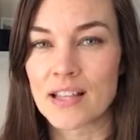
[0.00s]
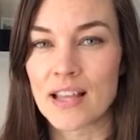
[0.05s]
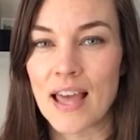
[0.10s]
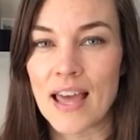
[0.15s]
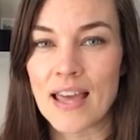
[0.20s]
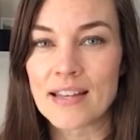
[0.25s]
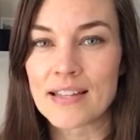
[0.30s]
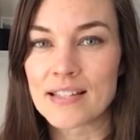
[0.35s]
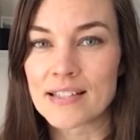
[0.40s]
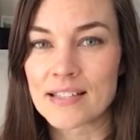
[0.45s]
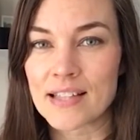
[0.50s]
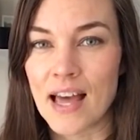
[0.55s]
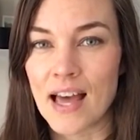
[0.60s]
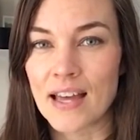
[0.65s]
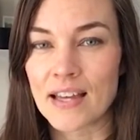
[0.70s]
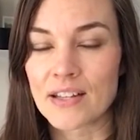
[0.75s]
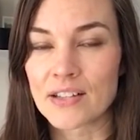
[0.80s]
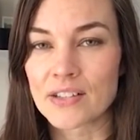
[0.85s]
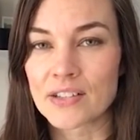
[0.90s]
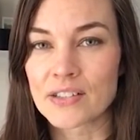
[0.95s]
and
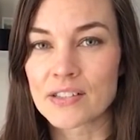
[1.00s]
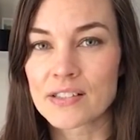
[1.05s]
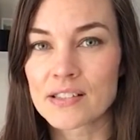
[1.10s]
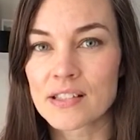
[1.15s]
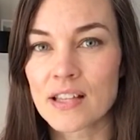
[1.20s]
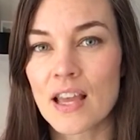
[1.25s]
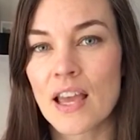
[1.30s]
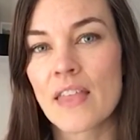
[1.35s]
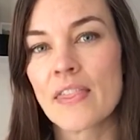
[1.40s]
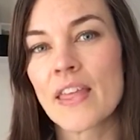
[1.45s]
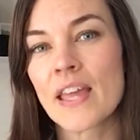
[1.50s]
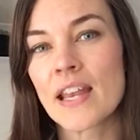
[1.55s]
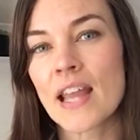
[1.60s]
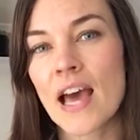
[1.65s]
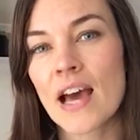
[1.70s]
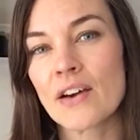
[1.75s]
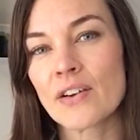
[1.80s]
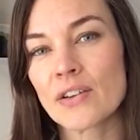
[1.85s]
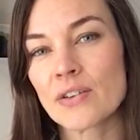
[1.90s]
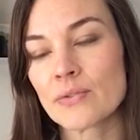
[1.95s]
desires, and then
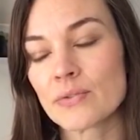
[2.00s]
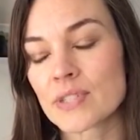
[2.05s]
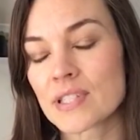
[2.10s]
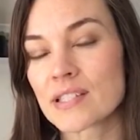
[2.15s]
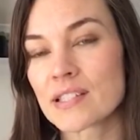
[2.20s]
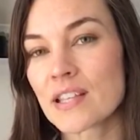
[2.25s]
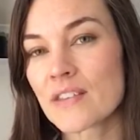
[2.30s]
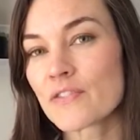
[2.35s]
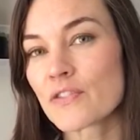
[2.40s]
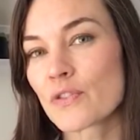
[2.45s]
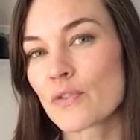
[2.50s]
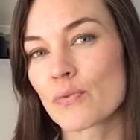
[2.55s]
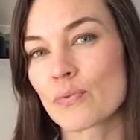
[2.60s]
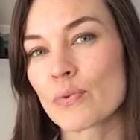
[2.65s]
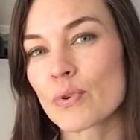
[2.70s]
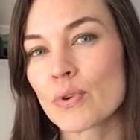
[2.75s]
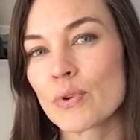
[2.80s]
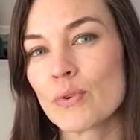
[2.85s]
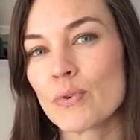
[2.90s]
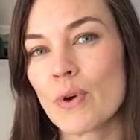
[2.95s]
how to sift
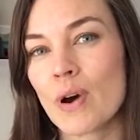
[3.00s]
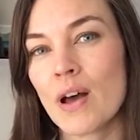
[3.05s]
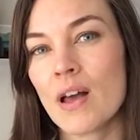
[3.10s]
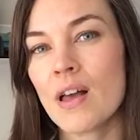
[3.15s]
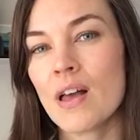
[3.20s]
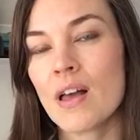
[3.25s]
through